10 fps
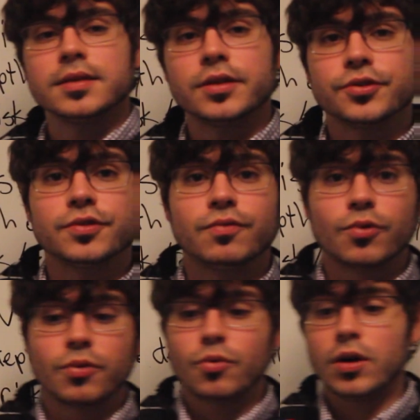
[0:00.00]
in Gears of
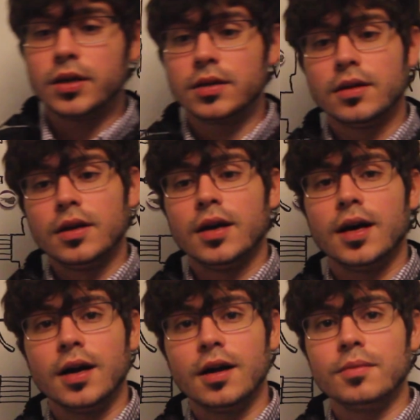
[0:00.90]
War 1
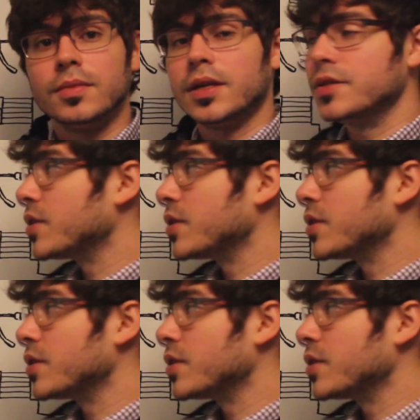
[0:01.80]
is